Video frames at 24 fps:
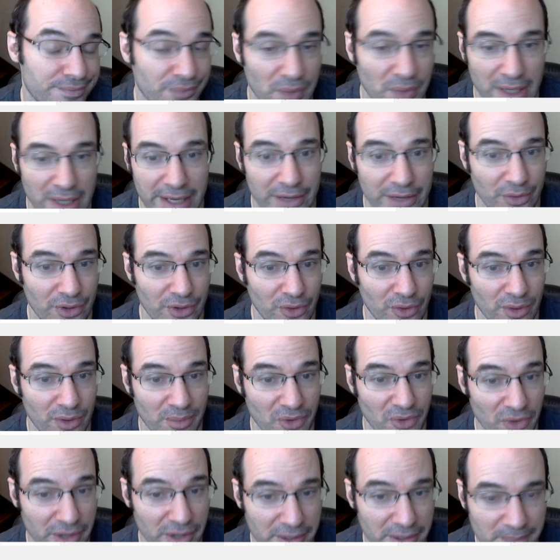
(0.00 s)
I don't know what I'm
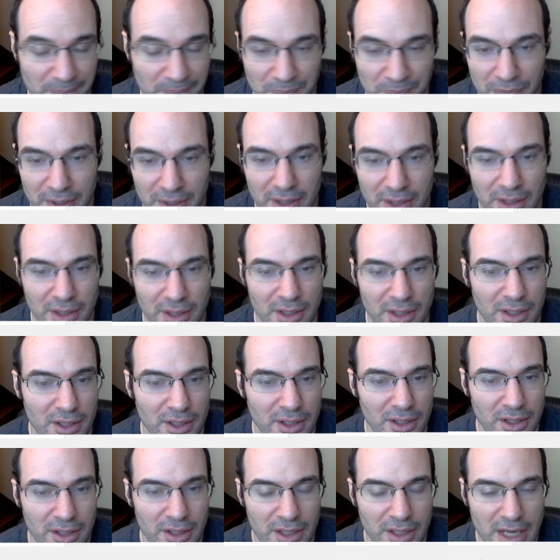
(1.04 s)
doing.
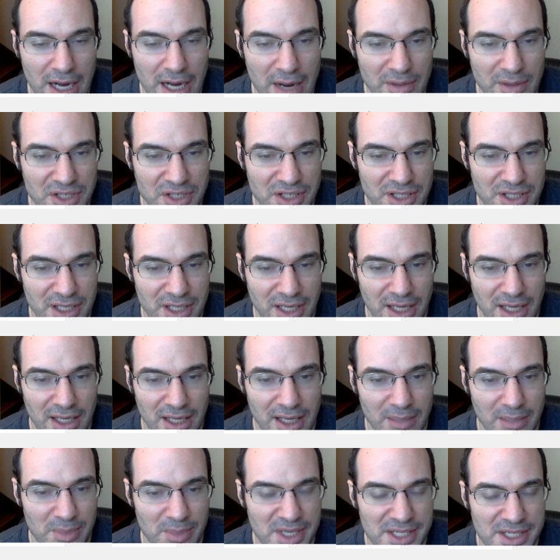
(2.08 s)
I was just thinking
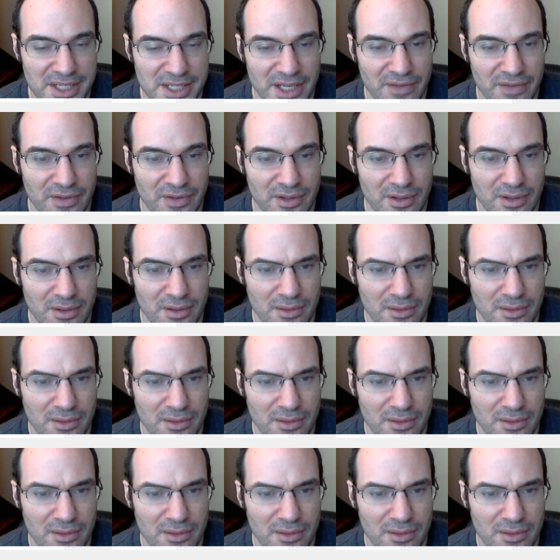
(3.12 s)
king b7.